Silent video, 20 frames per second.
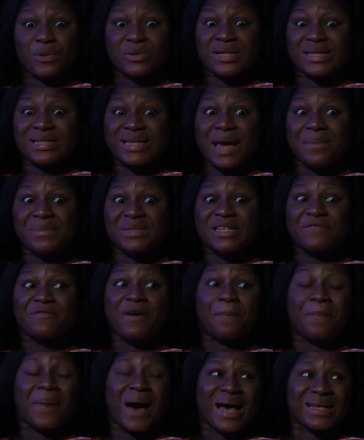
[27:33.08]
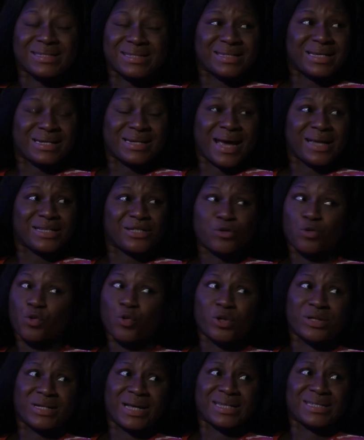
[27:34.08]
there was a time Silva passed the night in
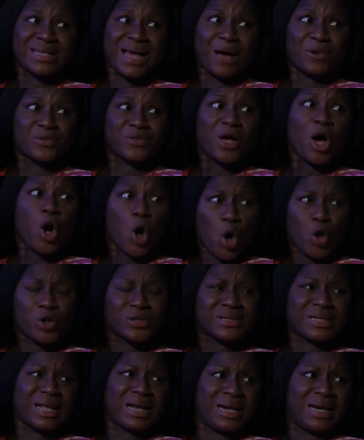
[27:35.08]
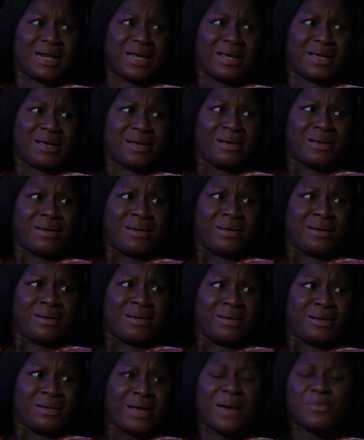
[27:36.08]
Ogonia's house? Constantly.
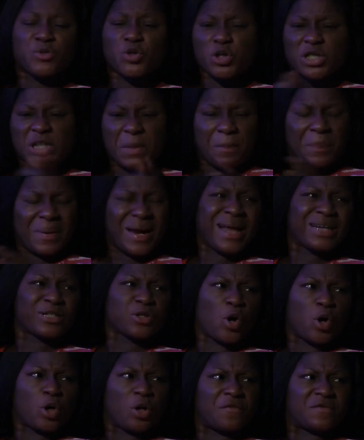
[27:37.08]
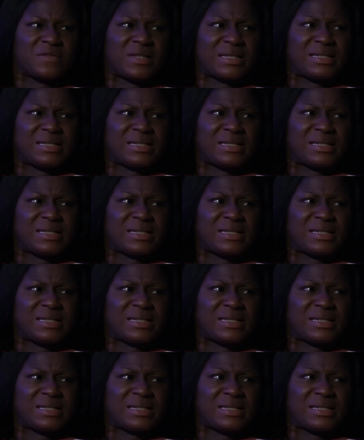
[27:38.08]
I'm sure she planned all of